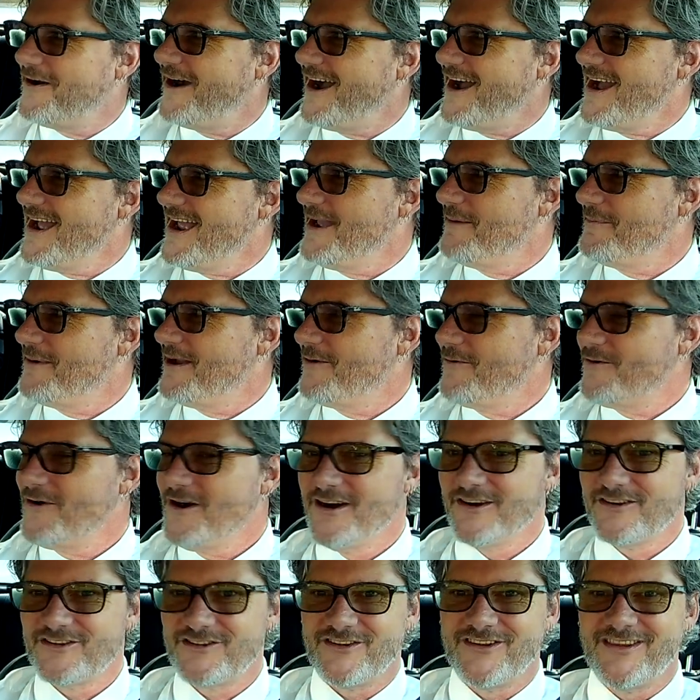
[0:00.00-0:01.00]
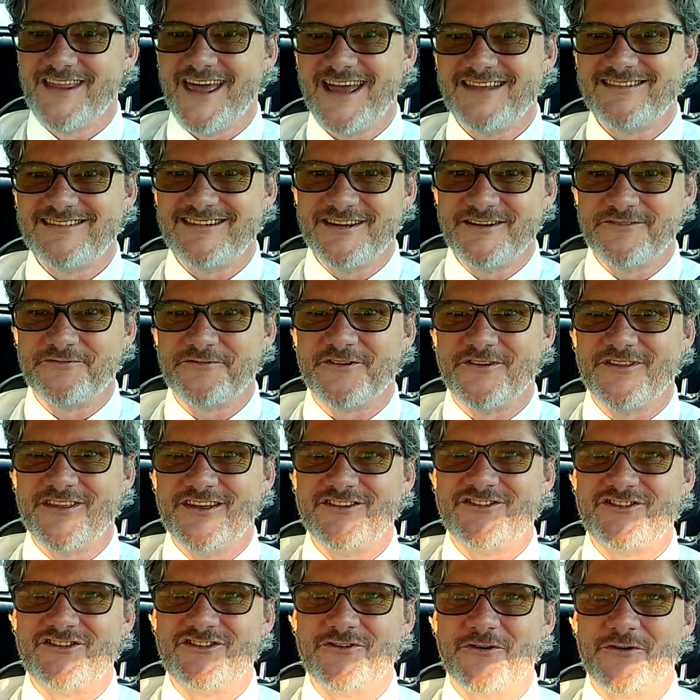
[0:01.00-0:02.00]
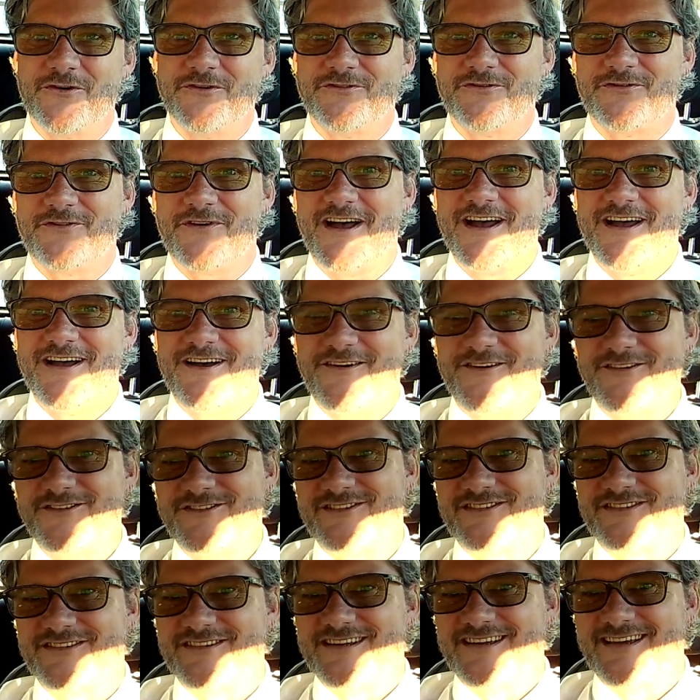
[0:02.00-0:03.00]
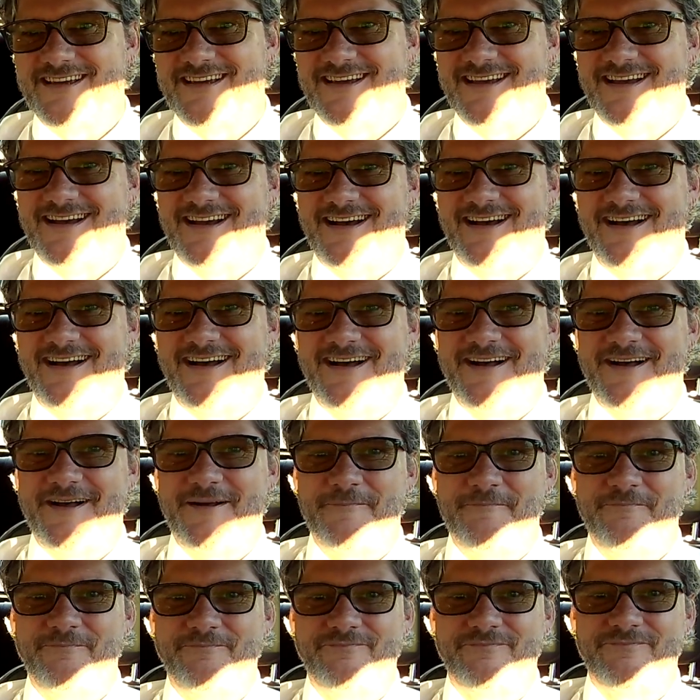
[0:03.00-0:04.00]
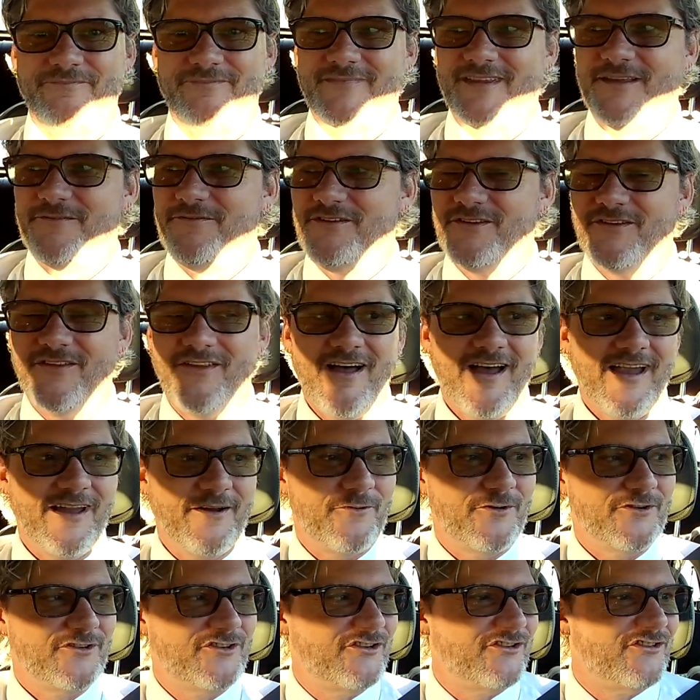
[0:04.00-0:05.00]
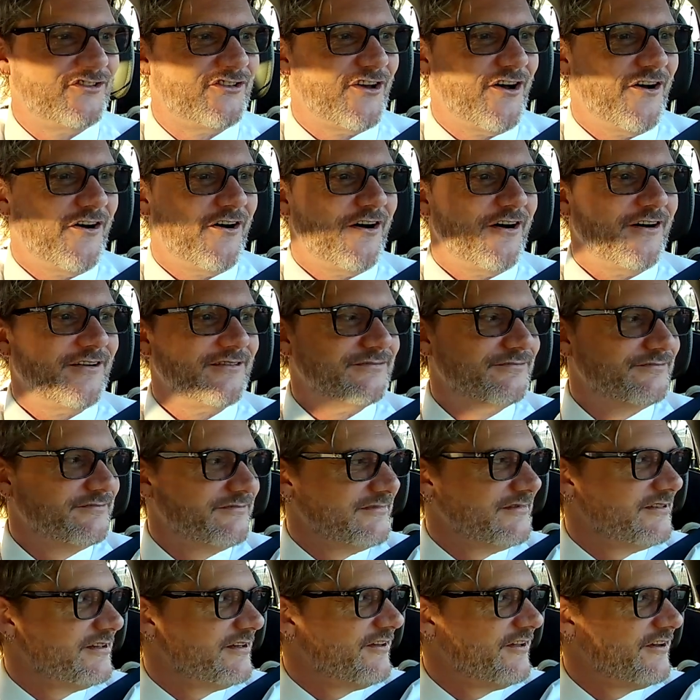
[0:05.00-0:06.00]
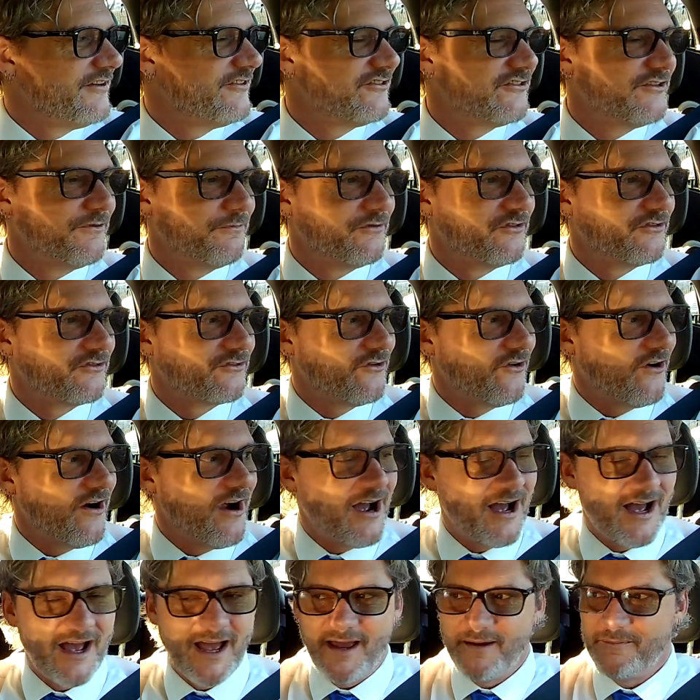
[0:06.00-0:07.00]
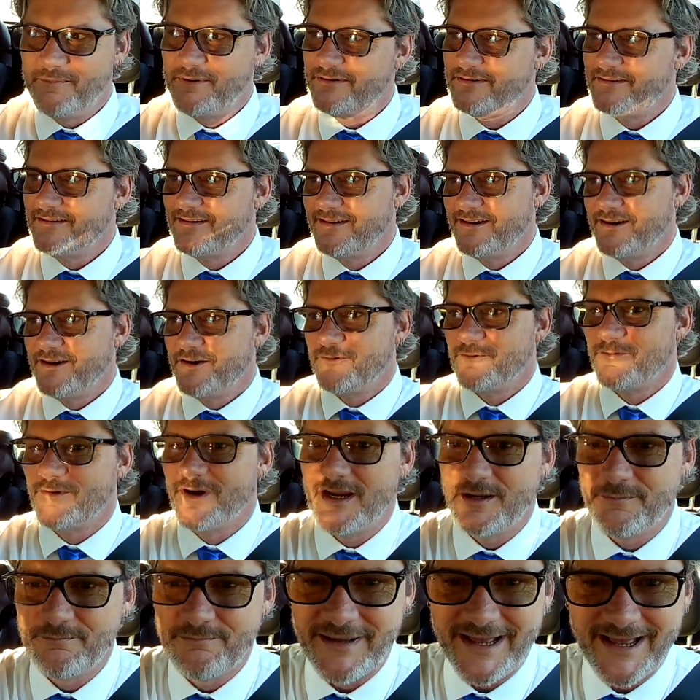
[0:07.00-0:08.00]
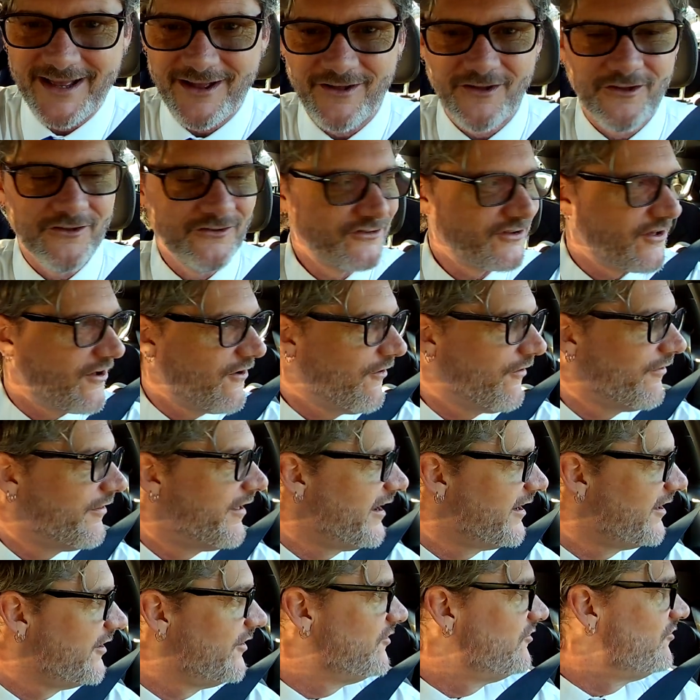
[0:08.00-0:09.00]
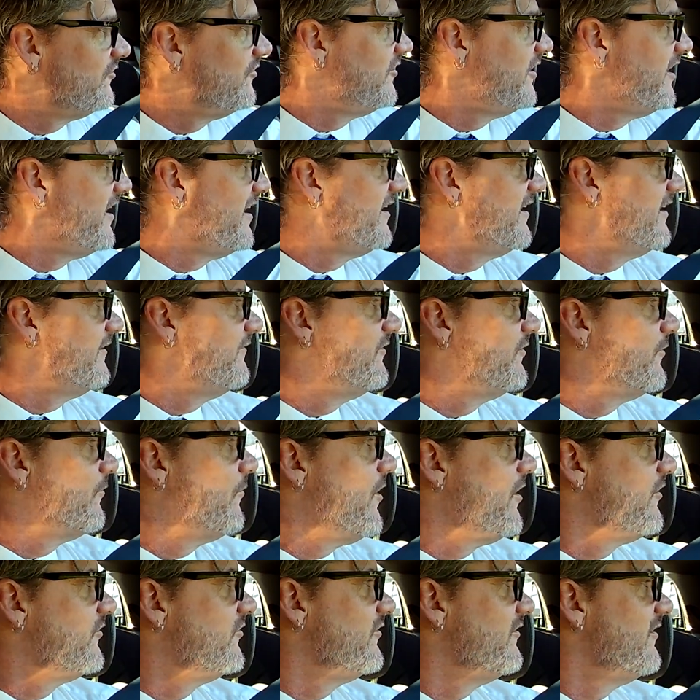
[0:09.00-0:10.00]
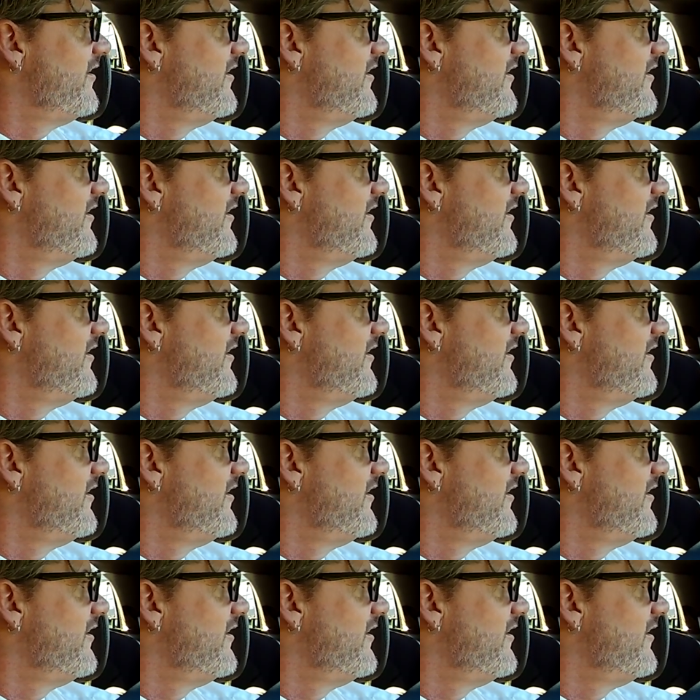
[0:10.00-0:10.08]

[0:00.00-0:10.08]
I am at work, so that's it for this Short Files. If you like what you saw, click subscribe, ring bells, all that good shit. If you're watching